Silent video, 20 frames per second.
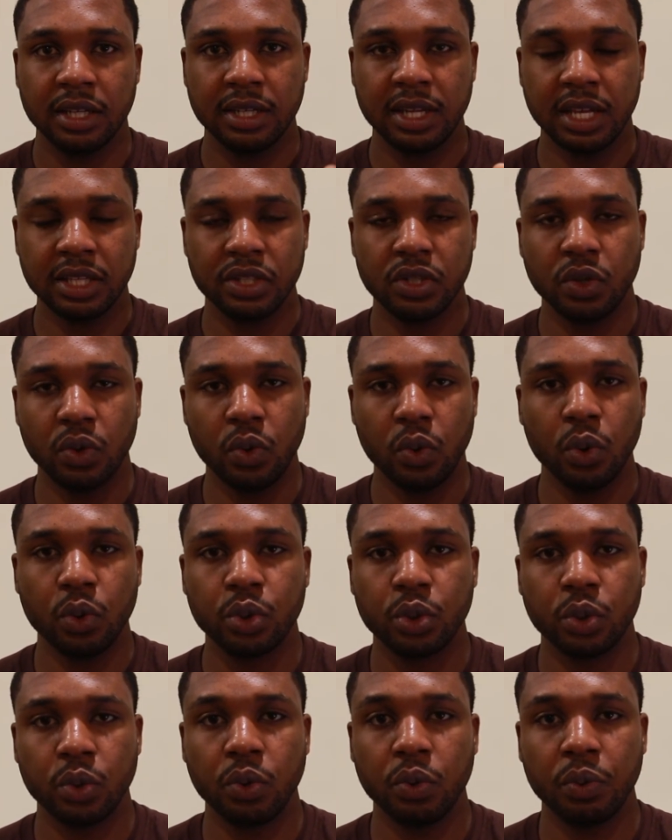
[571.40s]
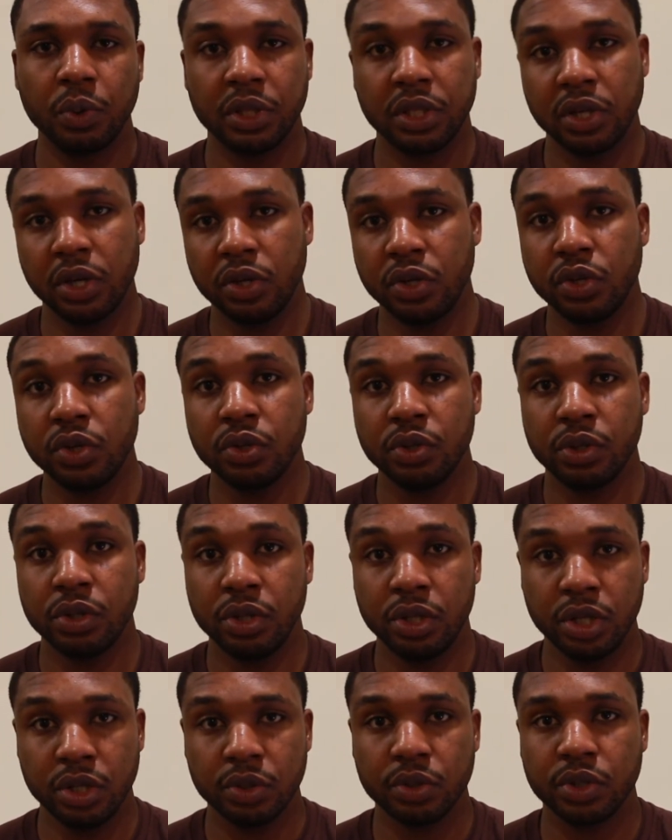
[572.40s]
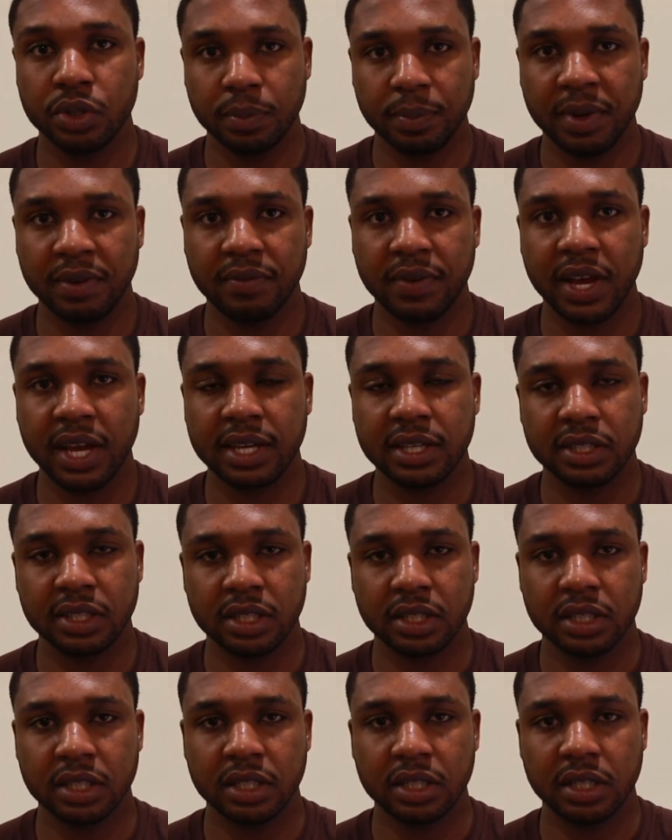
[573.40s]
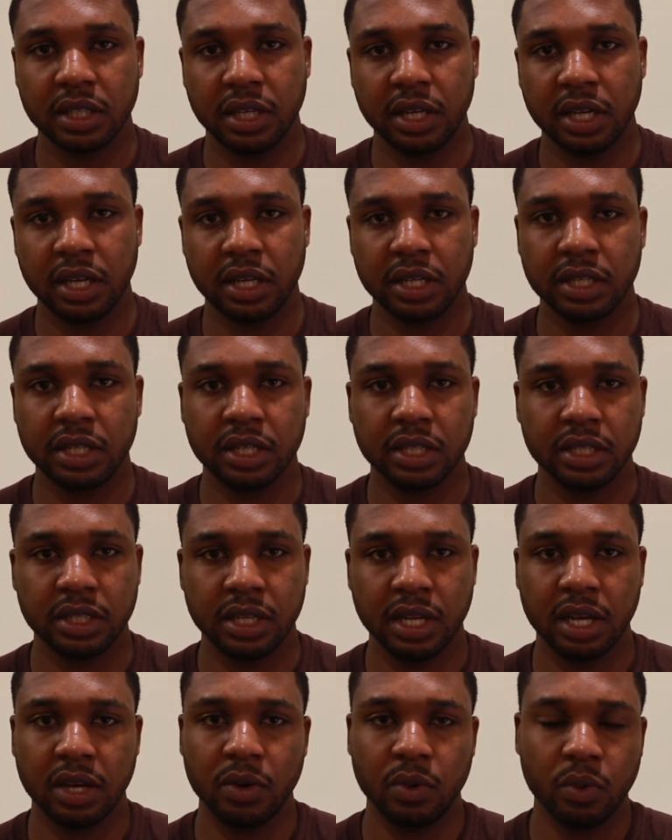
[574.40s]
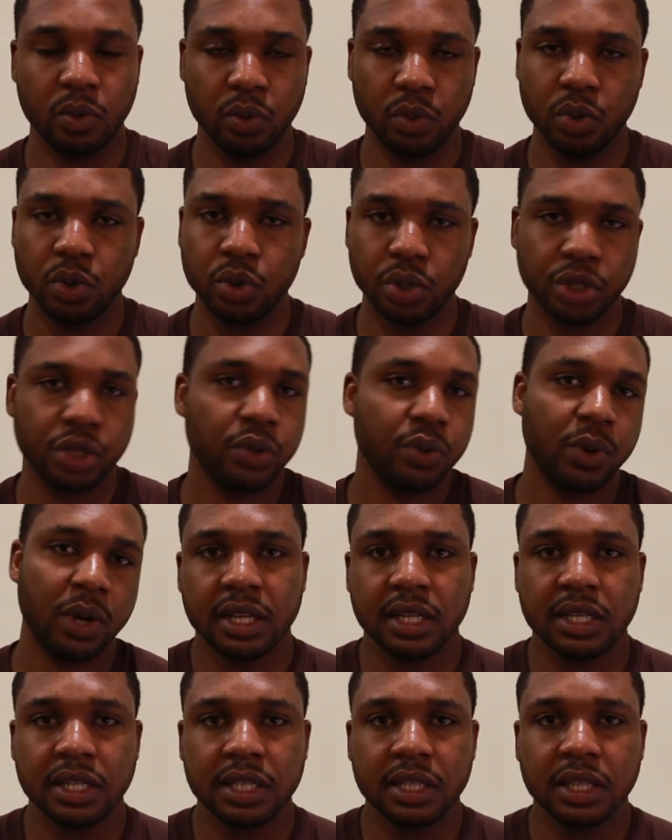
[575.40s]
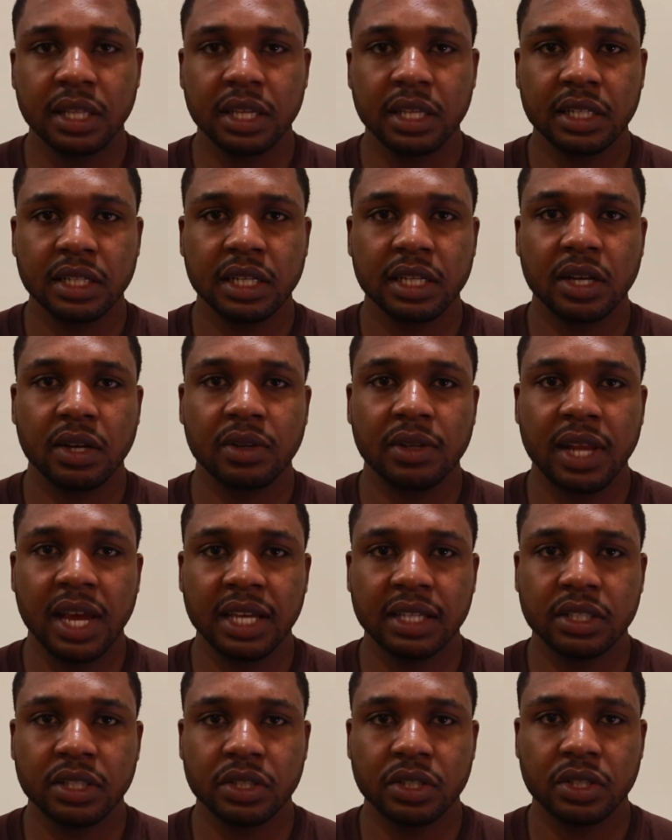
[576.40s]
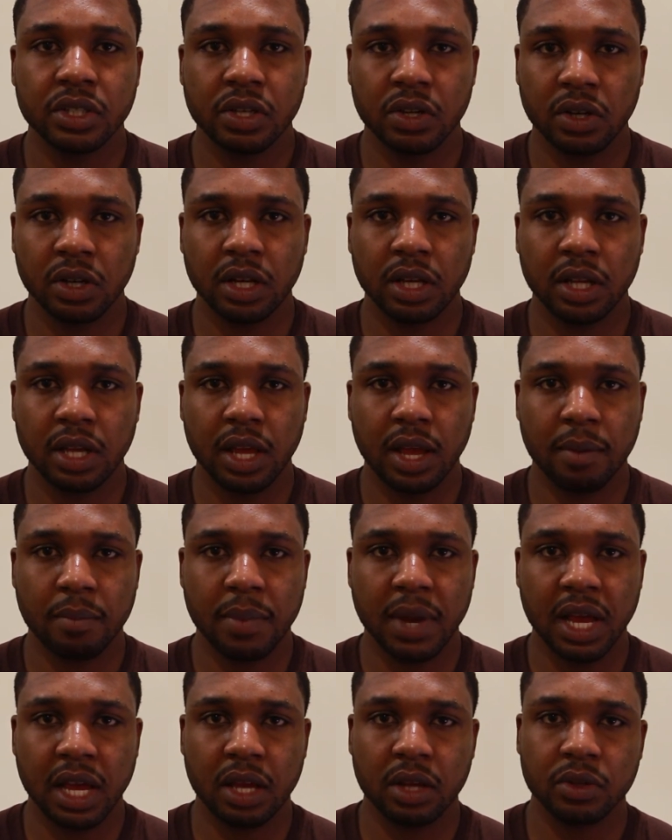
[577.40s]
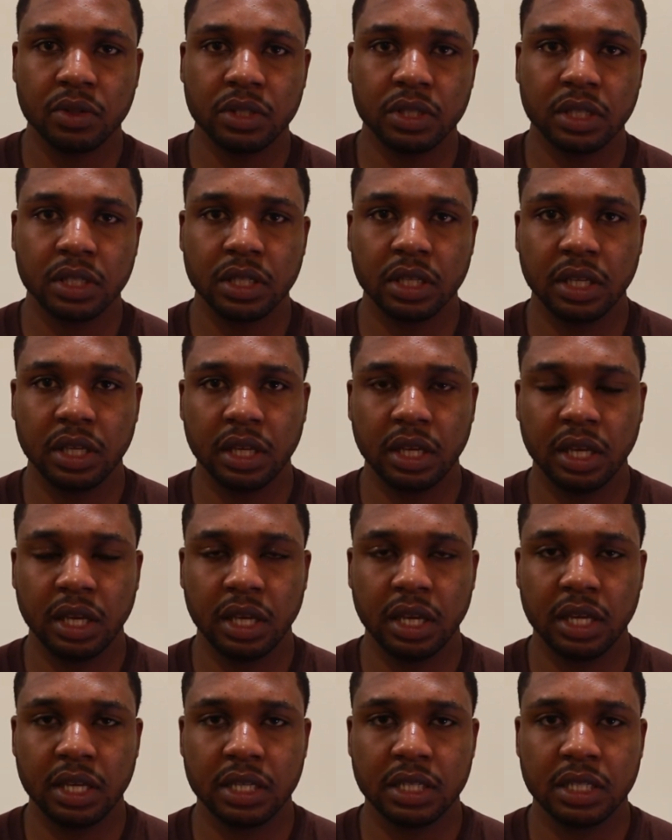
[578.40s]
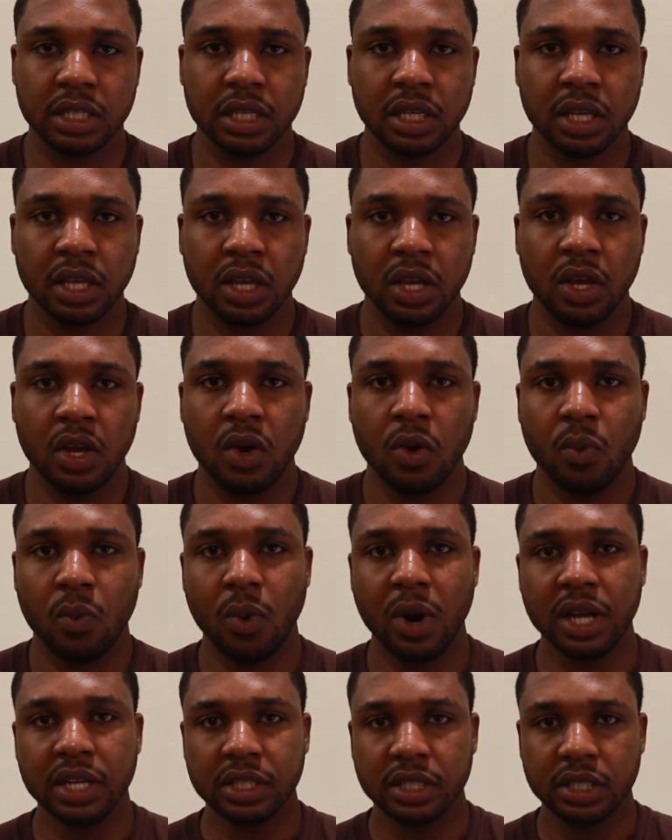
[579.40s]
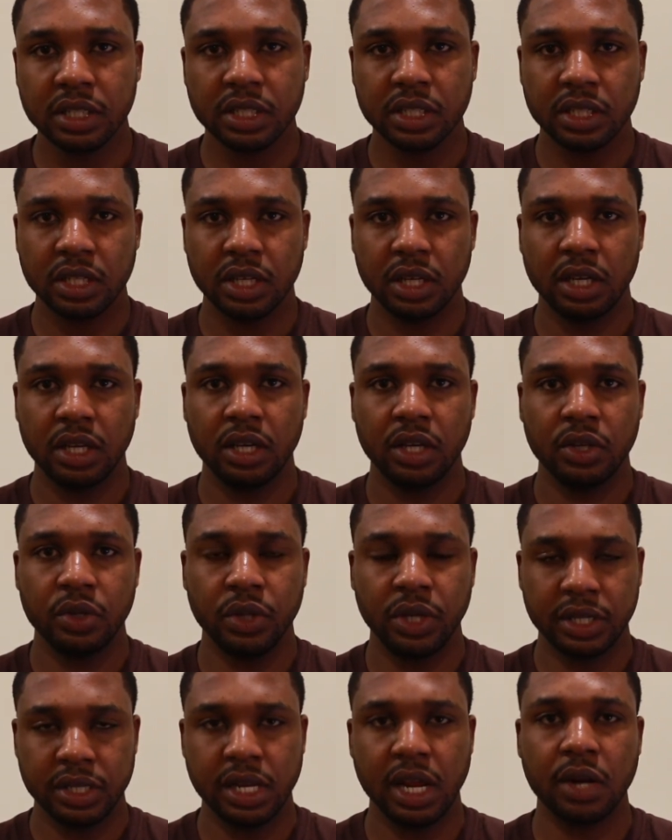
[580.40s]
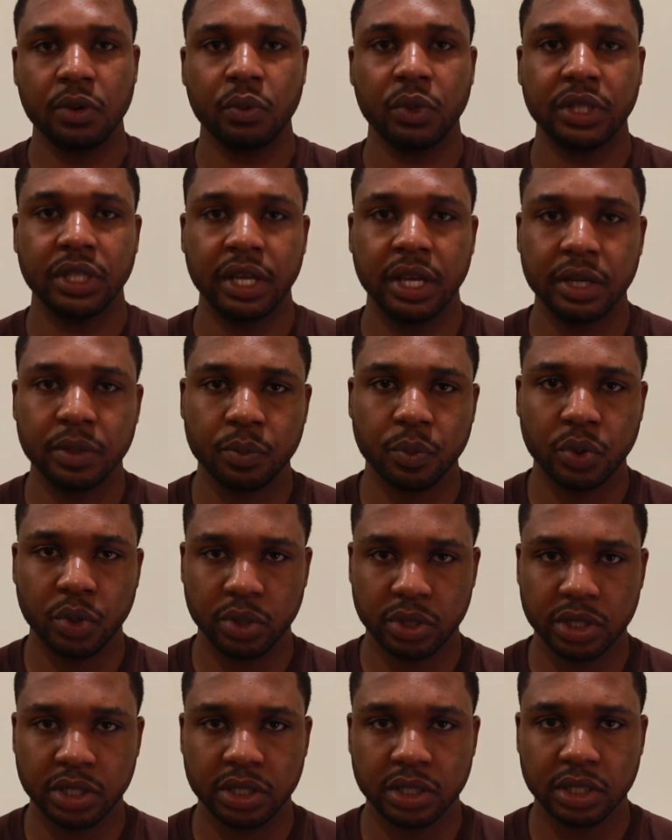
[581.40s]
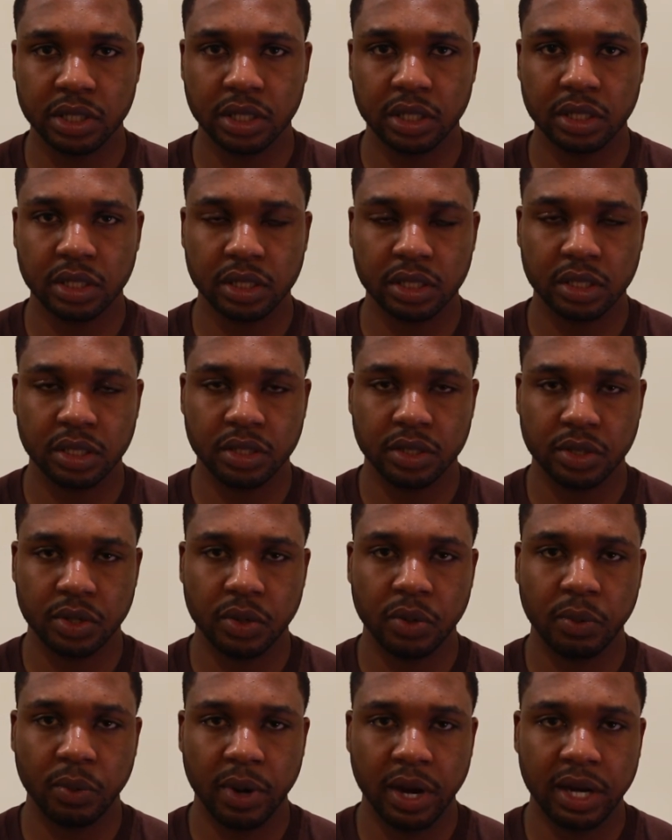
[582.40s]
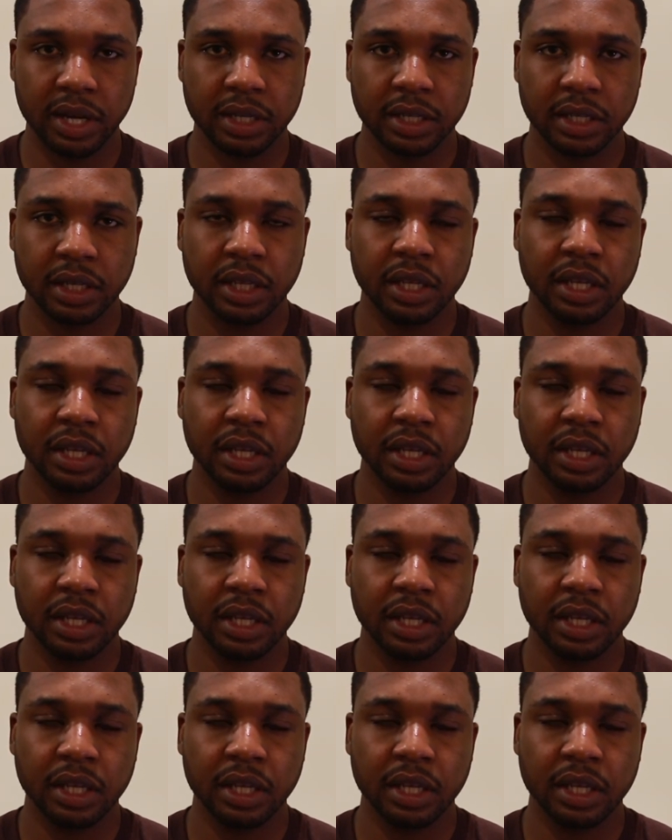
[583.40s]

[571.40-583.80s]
that you go through with your new supervisor, and they will hook you up. Another thing that I would like to talk about is once you are done with in processing, right?